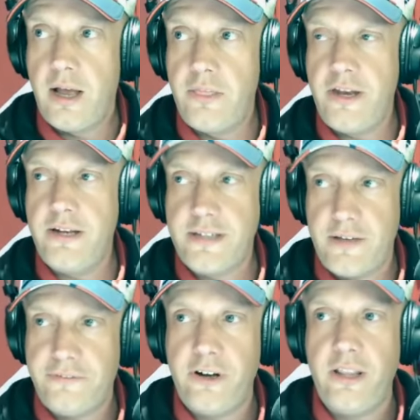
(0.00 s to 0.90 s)
uh, that it
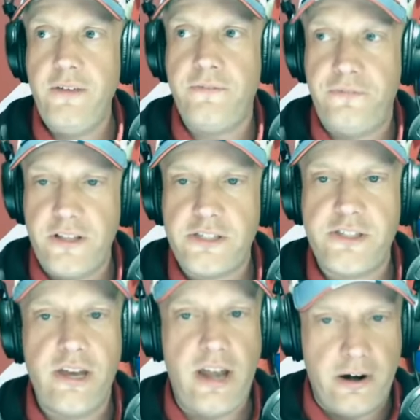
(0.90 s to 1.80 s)
definitely
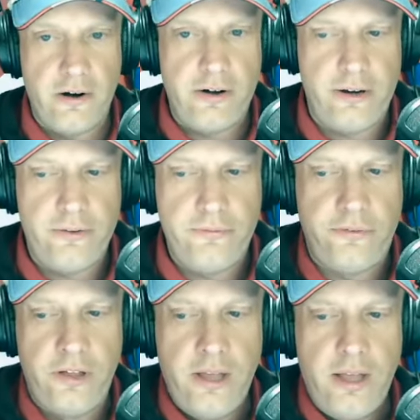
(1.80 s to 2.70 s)
fits the
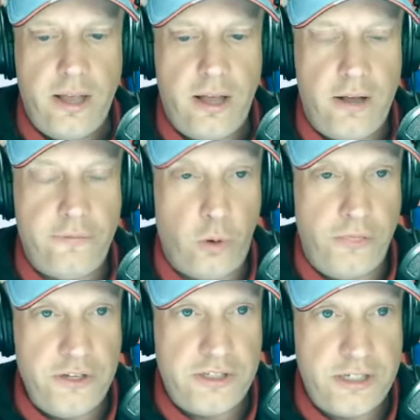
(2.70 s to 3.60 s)
narrative of
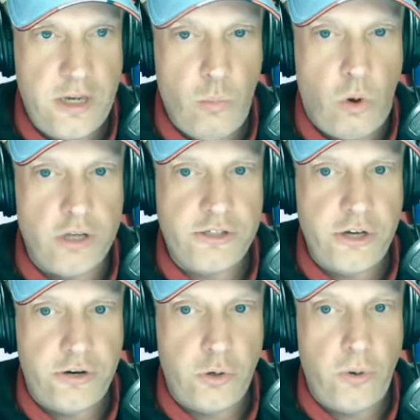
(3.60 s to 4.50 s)
what this team
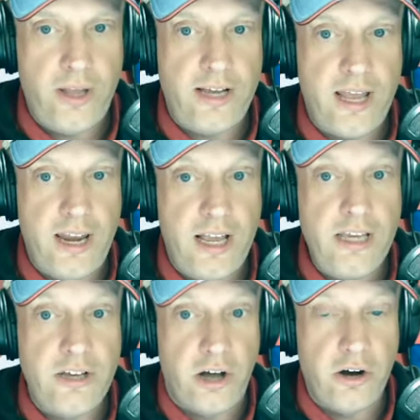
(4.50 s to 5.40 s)
wants to do in
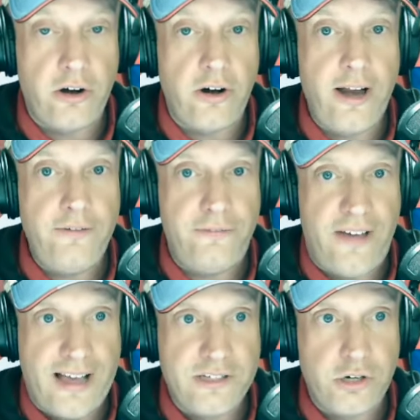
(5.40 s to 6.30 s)
getting younger and
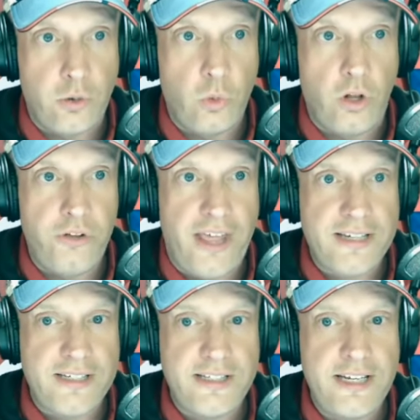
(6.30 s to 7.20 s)
faster. Will
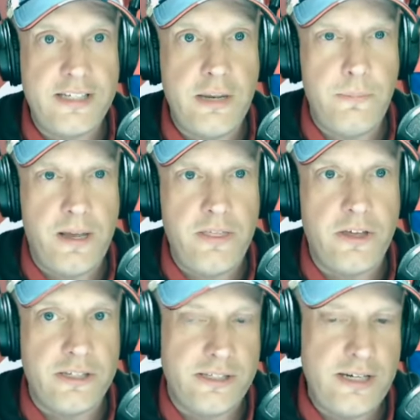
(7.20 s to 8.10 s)
next season be
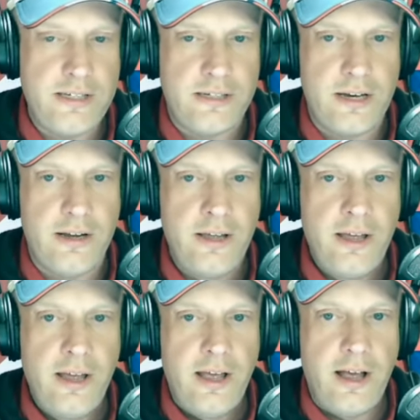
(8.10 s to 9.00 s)
the season
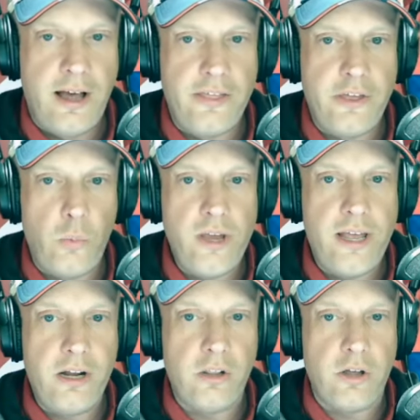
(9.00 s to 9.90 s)
uh, that
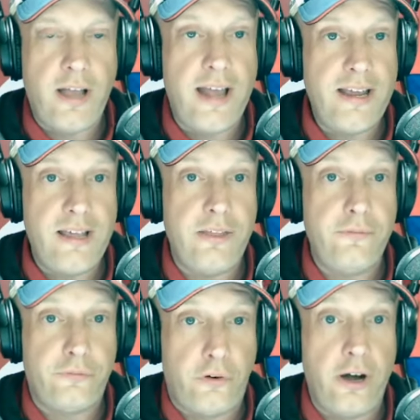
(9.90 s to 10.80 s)
we get a look at
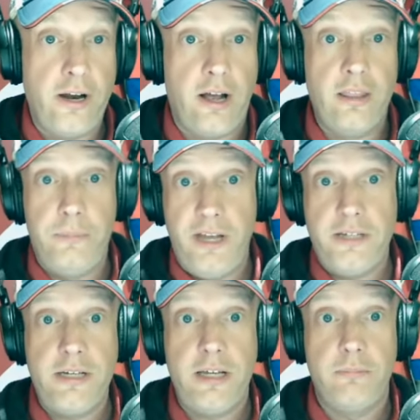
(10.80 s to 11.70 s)
Ethen Frank on the
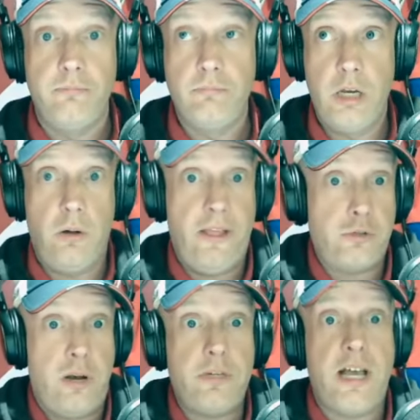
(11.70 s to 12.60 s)
big team? You know,
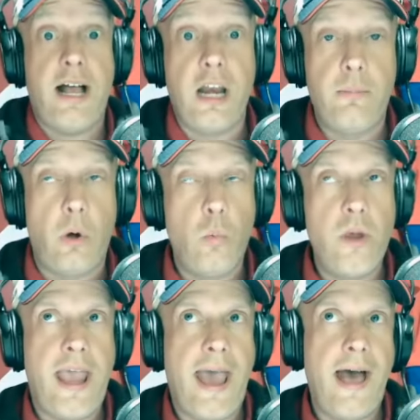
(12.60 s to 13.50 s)
that's what I'm talking about.
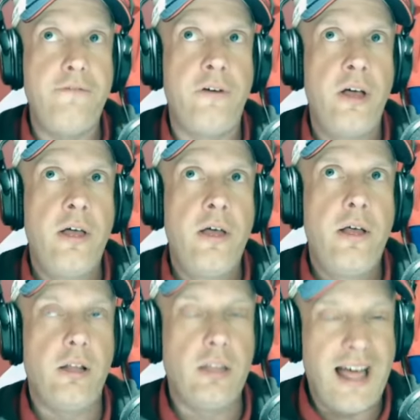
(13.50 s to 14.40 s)
We have
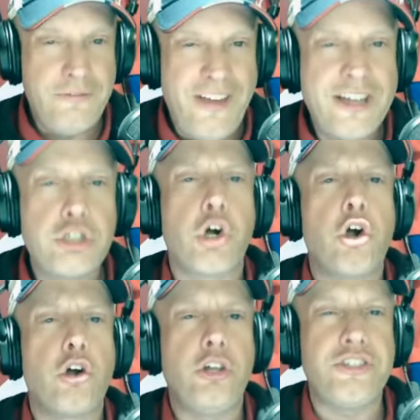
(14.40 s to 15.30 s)
a lot of
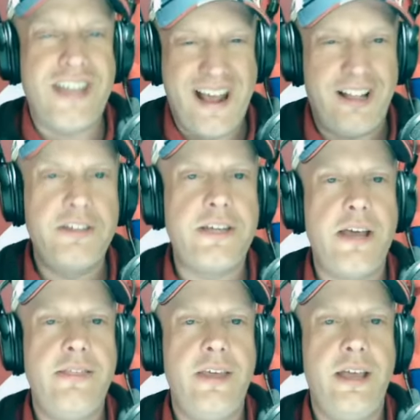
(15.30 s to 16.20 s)
internal talent,
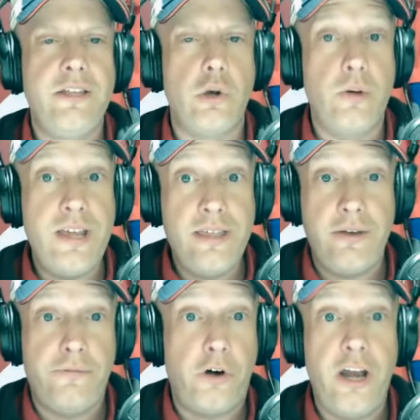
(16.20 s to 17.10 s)
I think. And, you know,
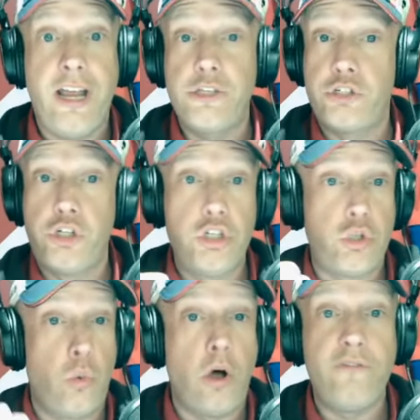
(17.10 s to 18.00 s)
Ethen Frank is
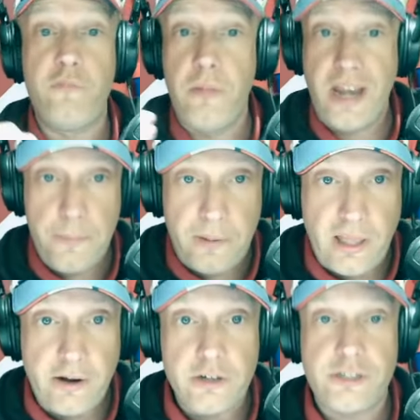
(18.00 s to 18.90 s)
just one of many
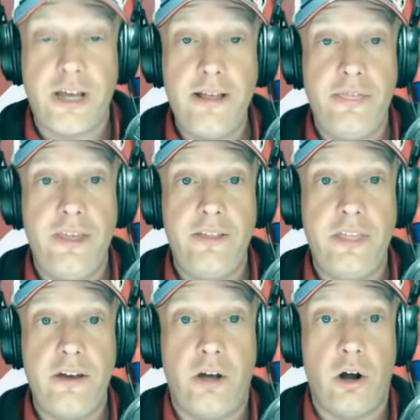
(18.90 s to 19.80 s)
players I
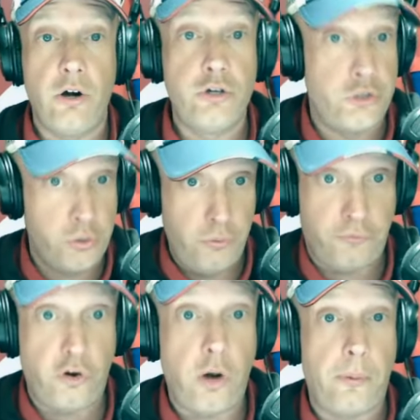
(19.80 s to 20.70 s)
think that are
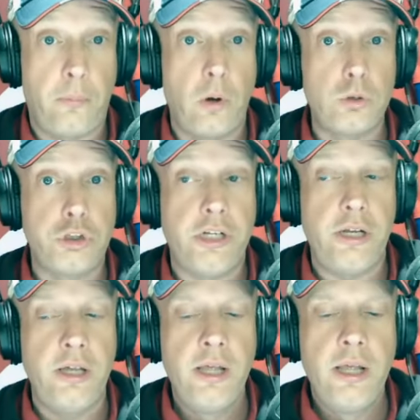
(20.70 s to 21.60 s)
due for a
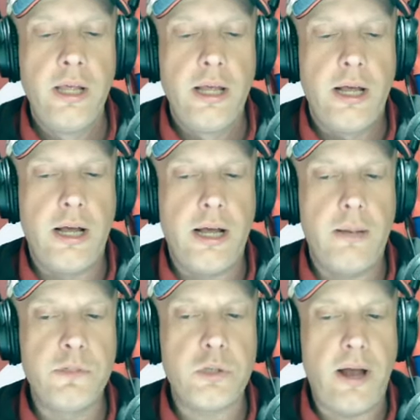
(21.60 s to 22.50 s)
promotion.
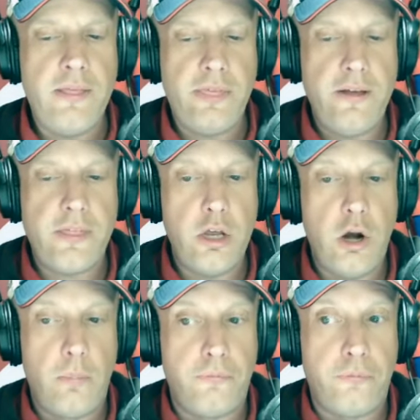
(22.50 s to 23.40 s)
Um, so I think that,
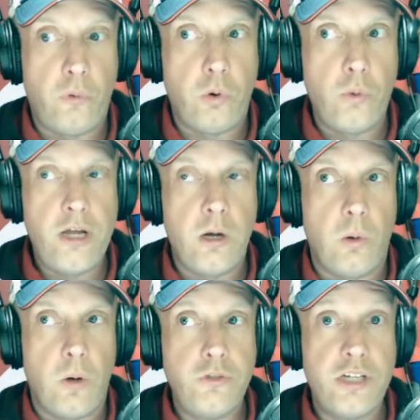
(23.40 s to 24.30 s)
you know, before we
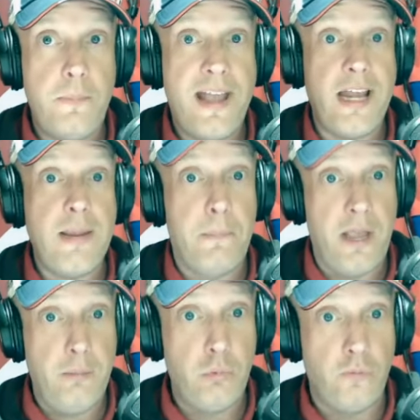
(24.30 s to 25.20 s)
go out and make any
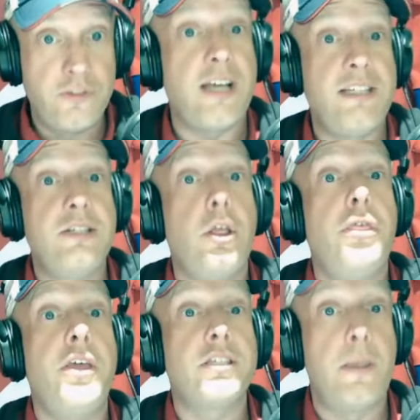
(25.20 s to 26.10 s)
big moves, I
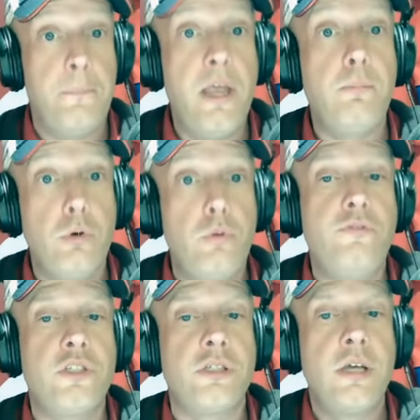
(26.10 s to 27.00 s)
still think some big
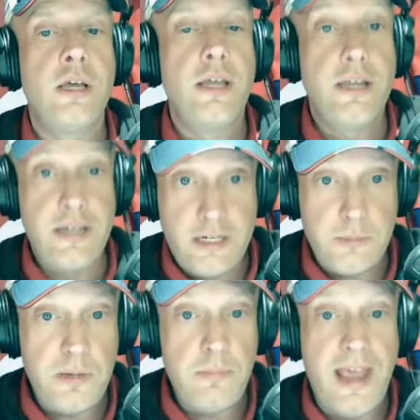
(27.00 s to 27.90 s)
moves need
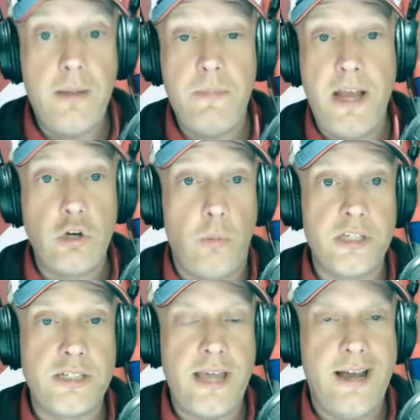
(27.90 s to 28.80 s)
to be made, make no
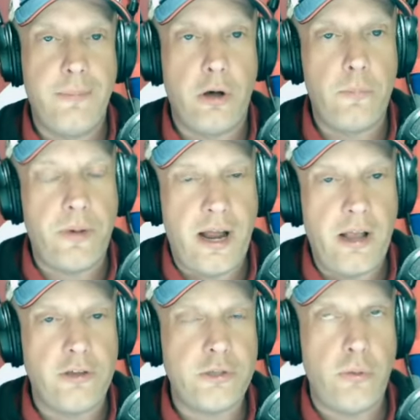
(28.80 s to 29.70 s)
mistake about it. But
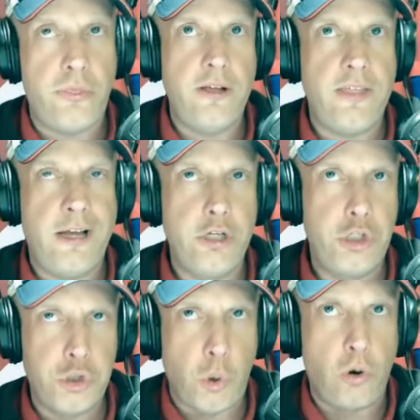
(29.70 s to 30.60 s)
I also think they
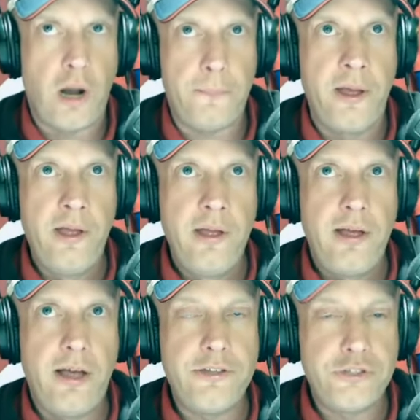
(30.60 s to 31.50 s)
could shore up
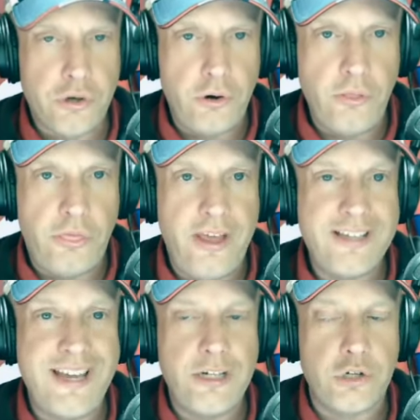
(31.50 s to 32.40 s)
uh, certain
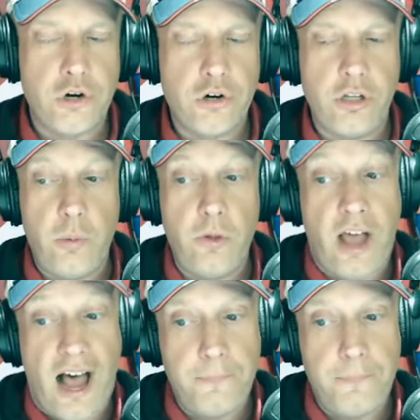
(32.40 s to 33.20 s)
things internally with